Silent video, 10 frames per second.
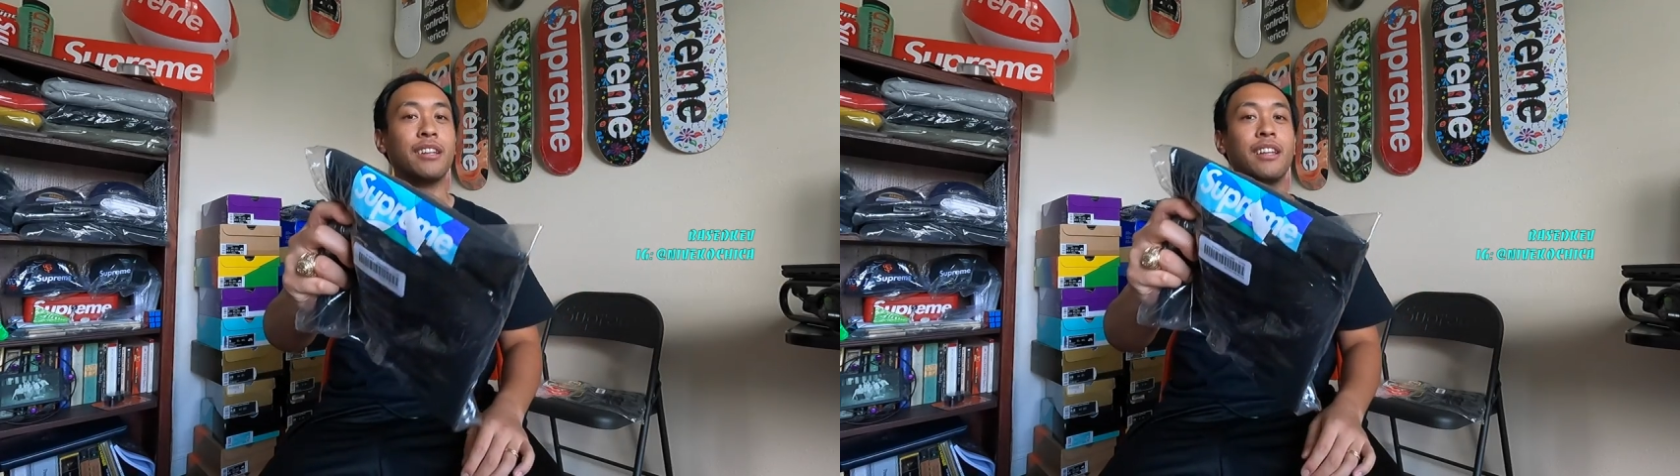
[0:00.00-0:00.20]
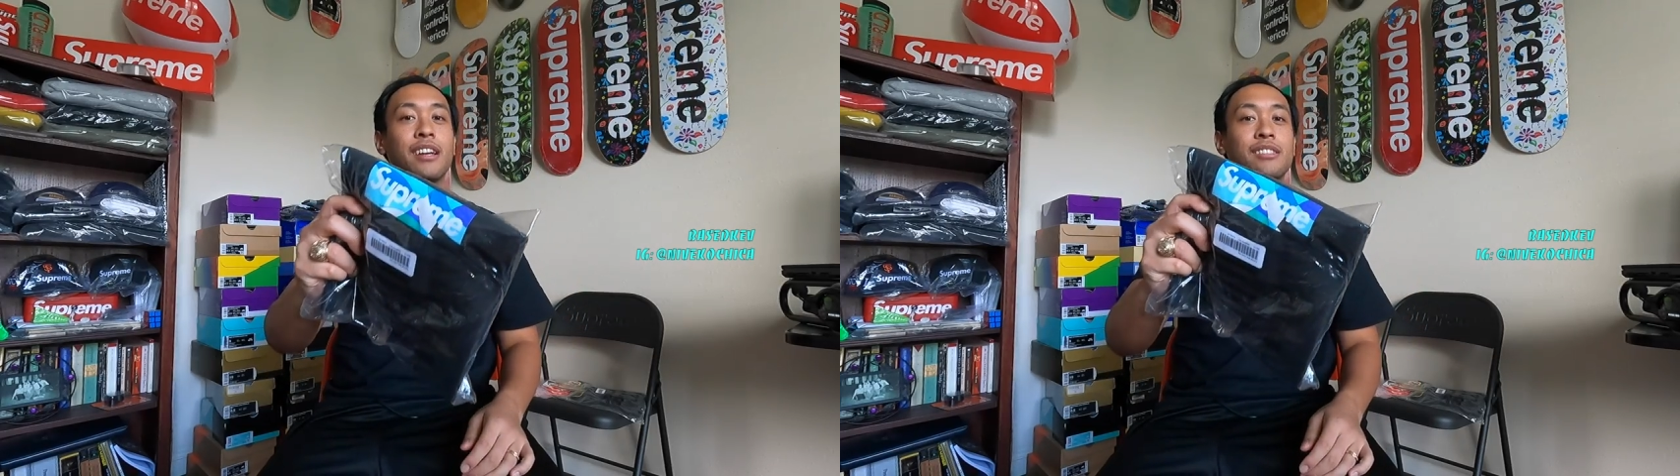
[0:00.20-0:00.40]

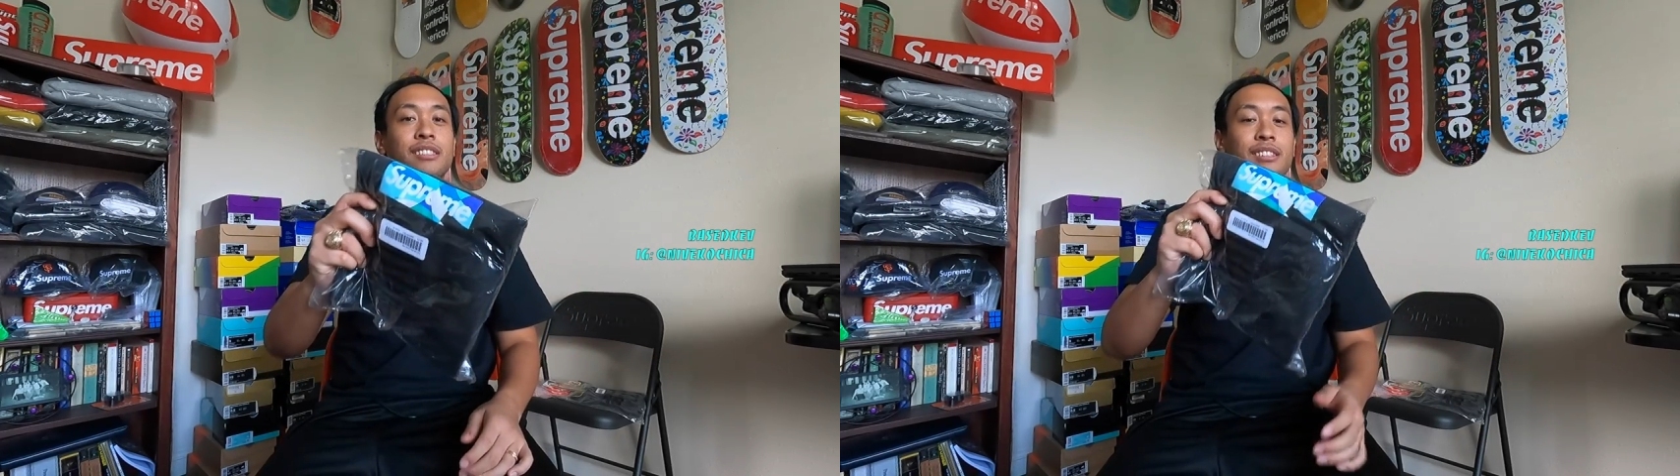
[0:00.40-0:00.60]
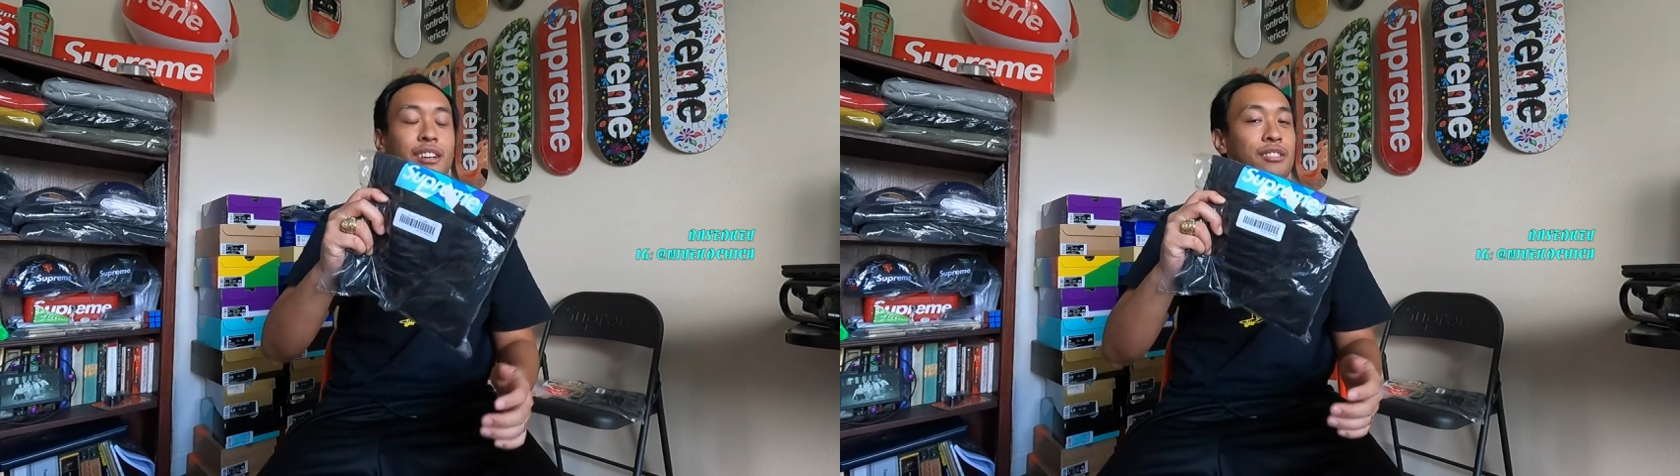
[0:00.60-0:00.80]

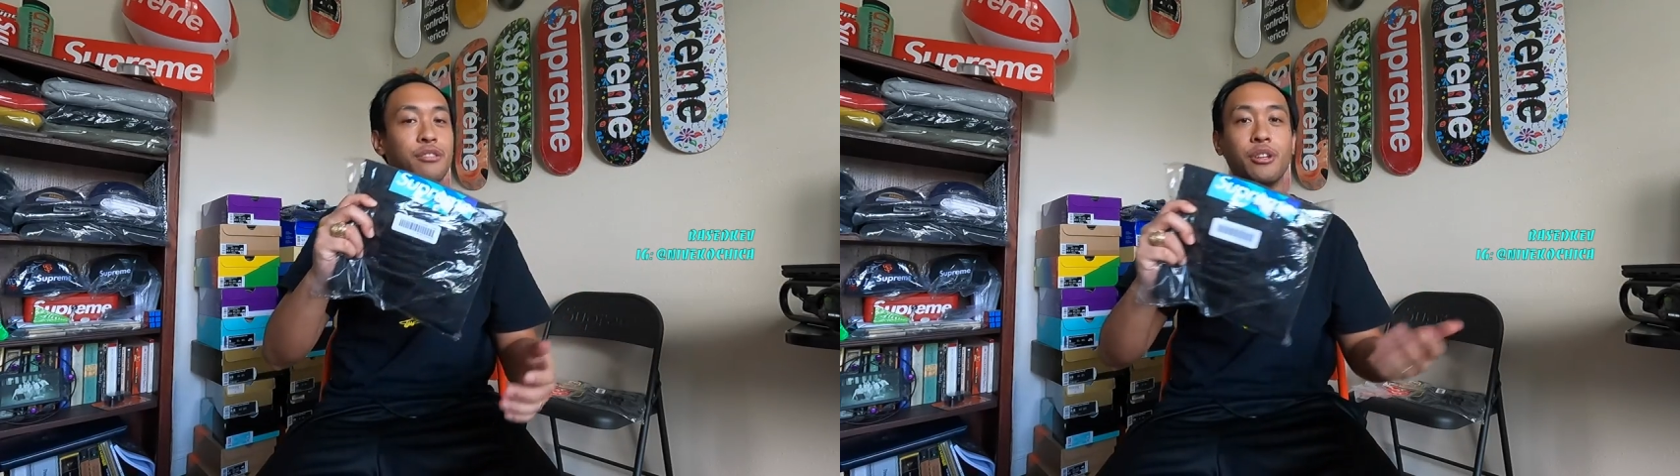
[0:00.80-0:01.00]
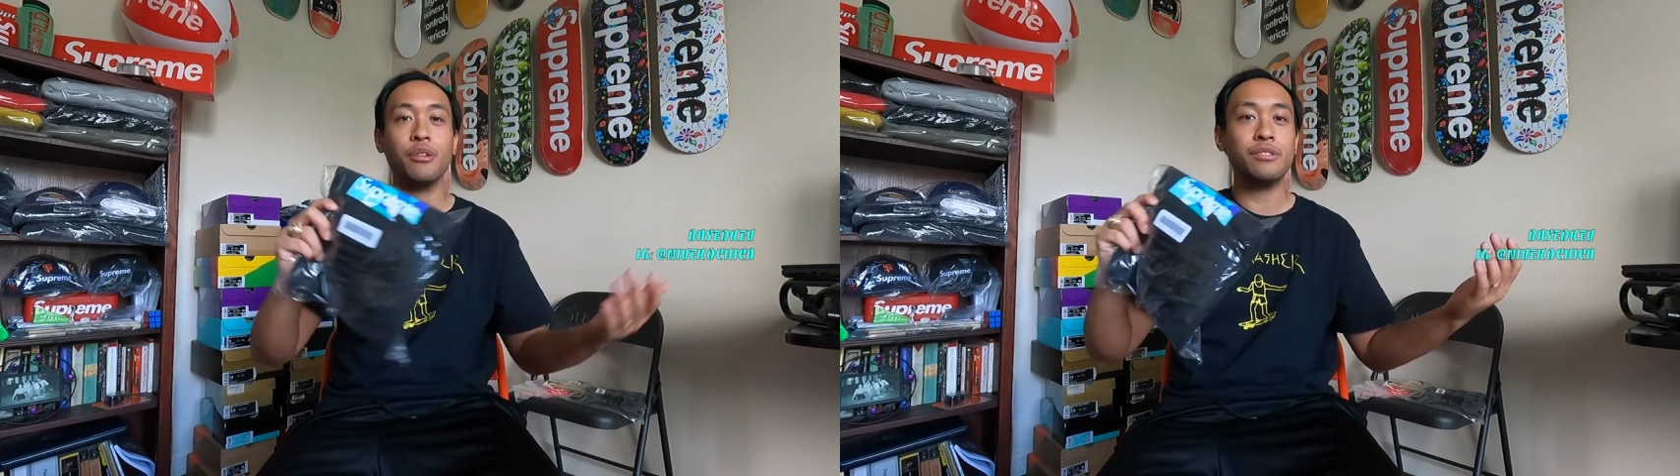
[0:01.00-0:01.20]
collection because
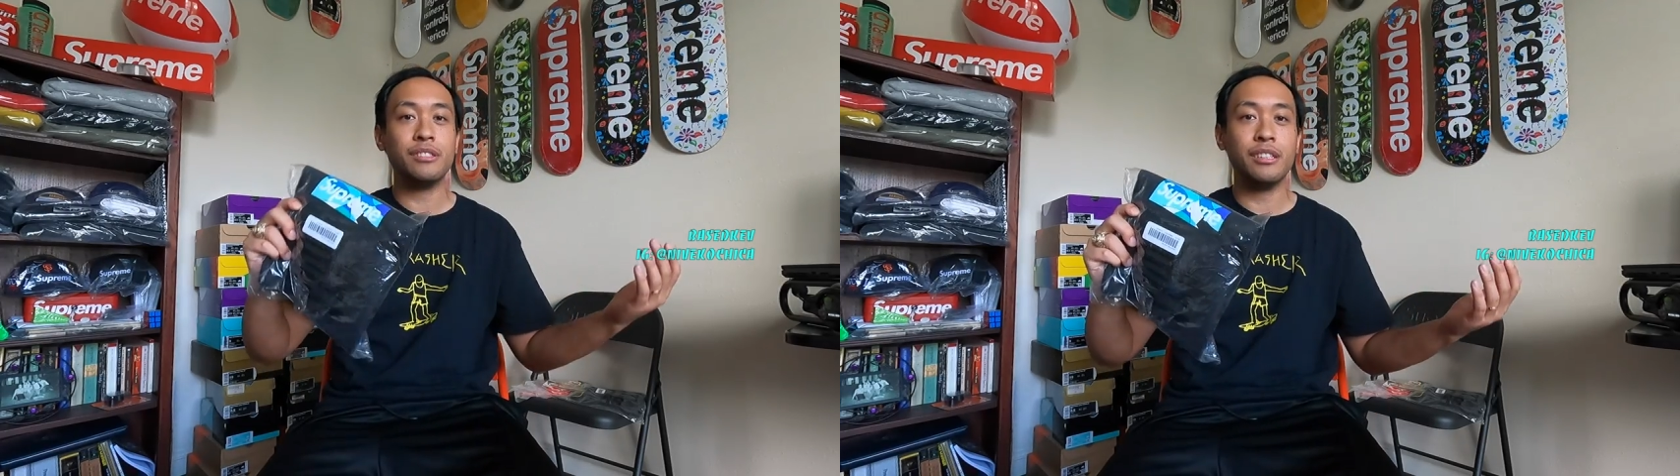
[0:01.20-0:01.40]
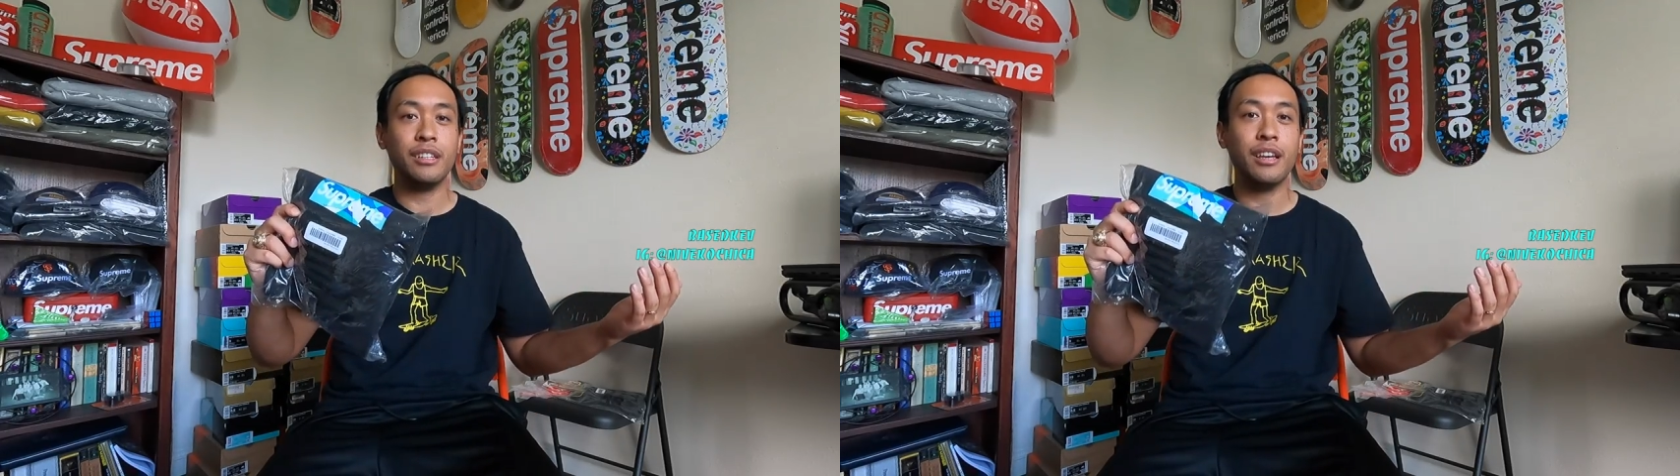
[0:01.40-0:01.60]
you don't
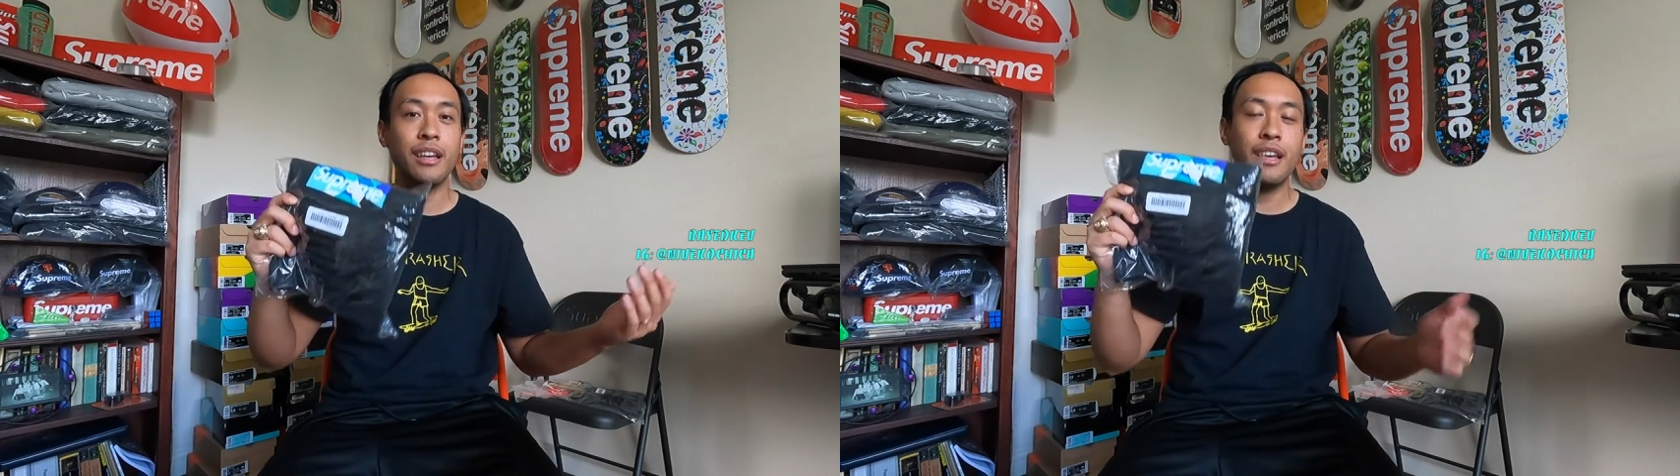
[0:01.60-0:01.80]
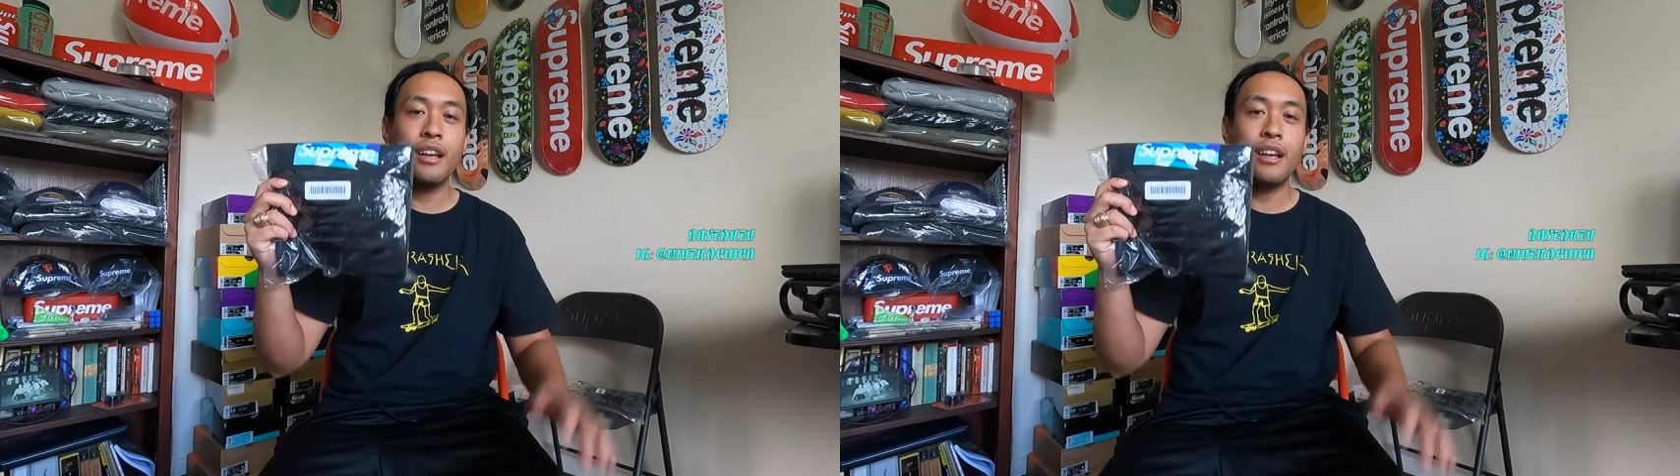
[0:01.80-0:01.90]
see